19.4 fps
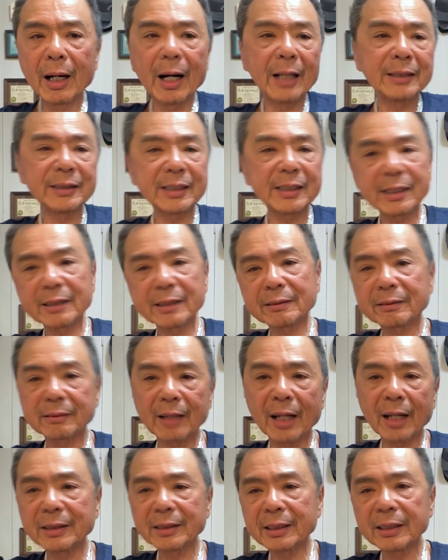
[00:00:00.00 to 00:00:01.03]
I needed
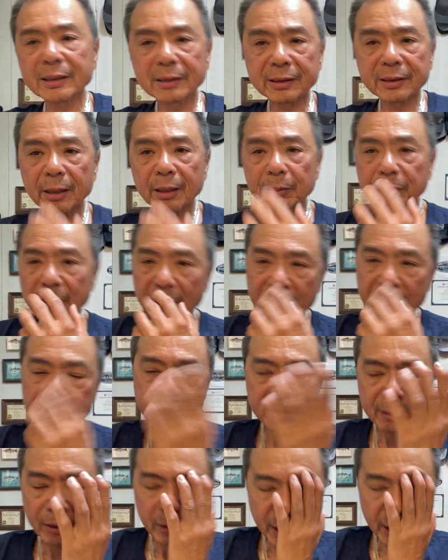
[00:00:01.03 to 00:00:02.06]
something. I
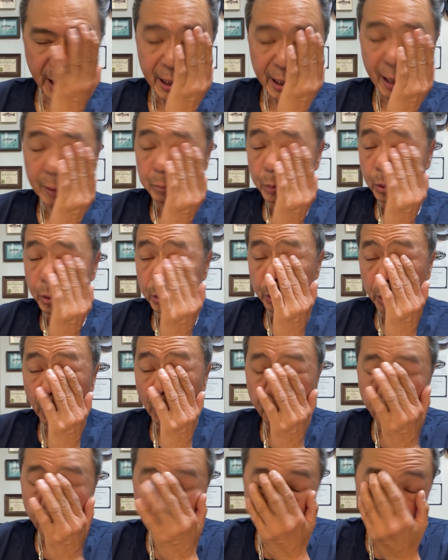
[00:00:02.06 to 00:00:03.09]
said, look, we're
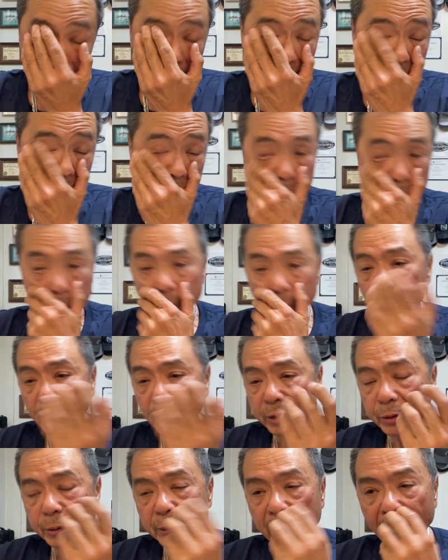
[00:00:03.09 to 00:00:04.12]
going for mahi, but
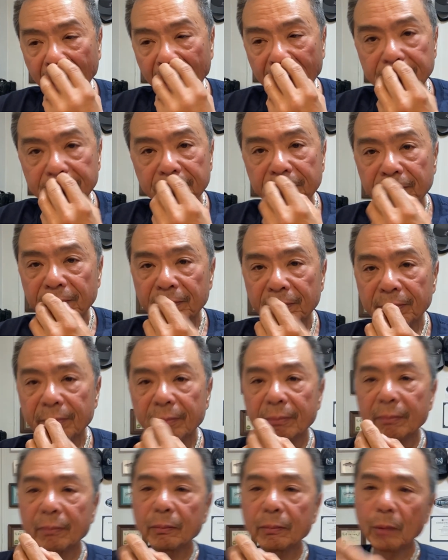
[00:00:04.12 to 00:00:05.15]
what do you got?
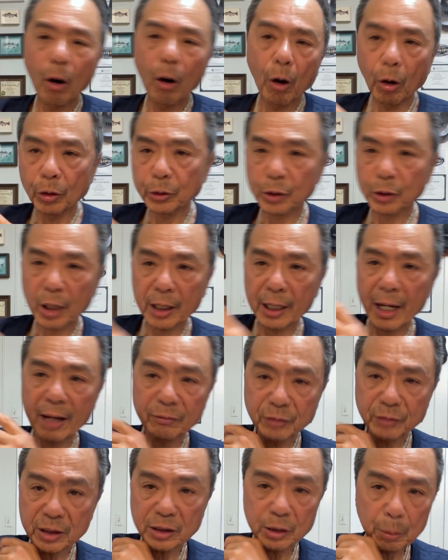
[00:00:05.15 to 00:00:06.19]
Oh, you got to
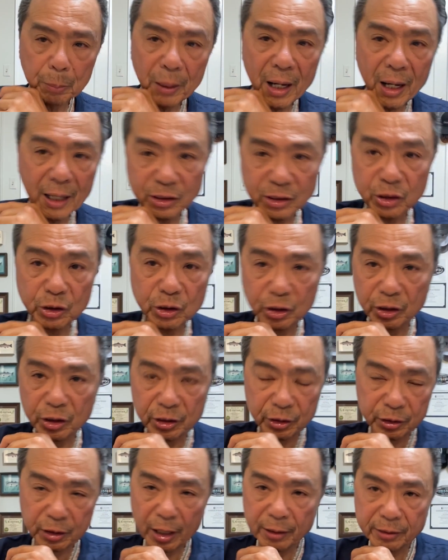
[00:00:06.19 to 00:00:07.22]
have these epoxy
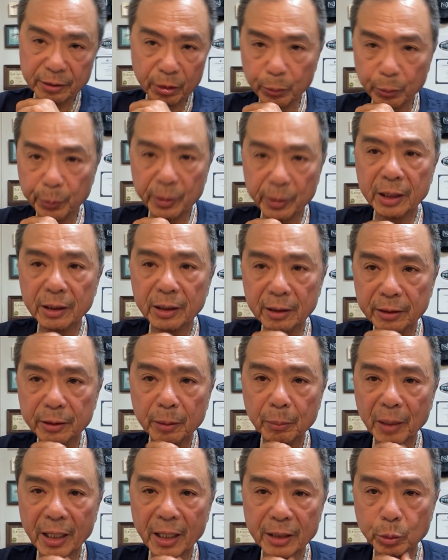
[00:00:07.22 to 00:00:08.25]
jigs. They were
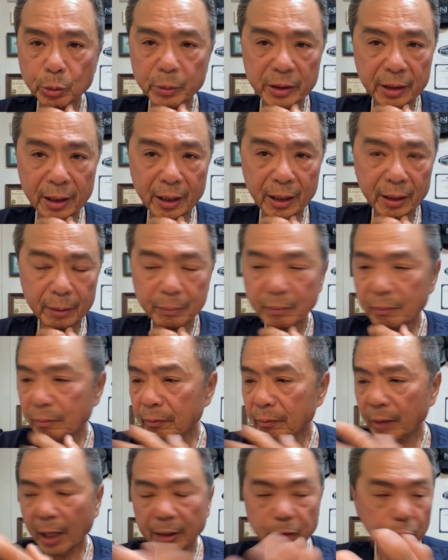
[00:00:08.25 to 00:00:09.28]
killing them last week on them.
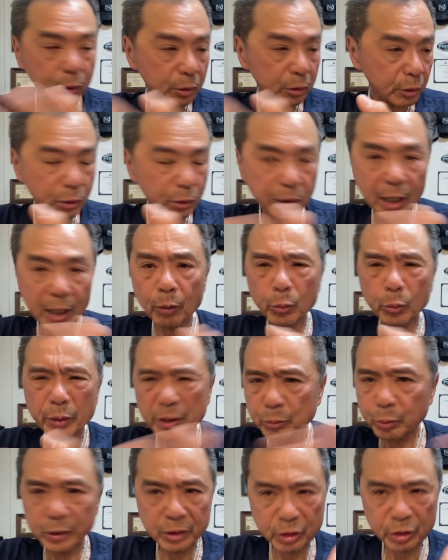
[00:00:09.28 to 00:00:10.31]
I took those out.
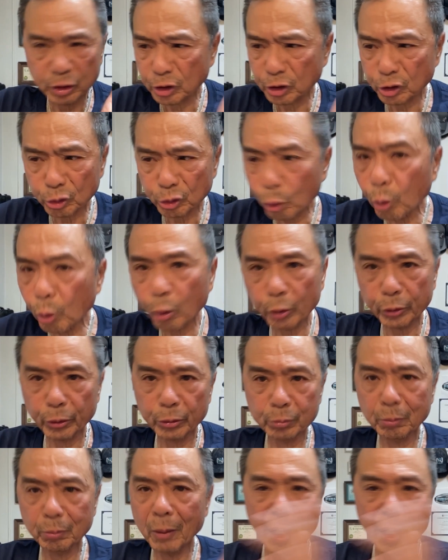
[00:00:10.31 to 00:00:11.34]
We
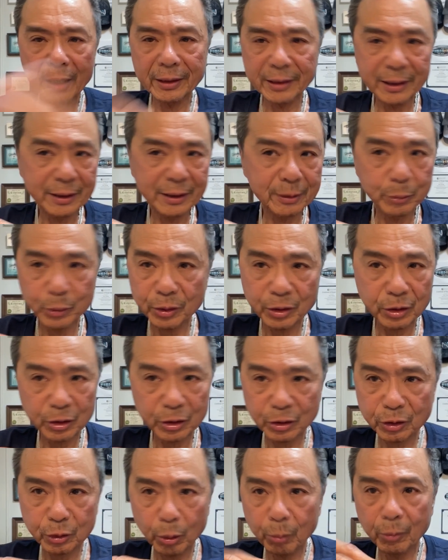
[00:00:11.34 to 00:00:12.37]
slaughtered mahi. It was
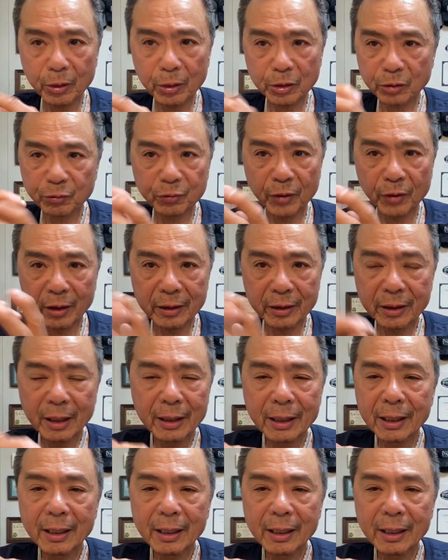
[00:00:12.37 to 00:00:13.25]
just so much fun,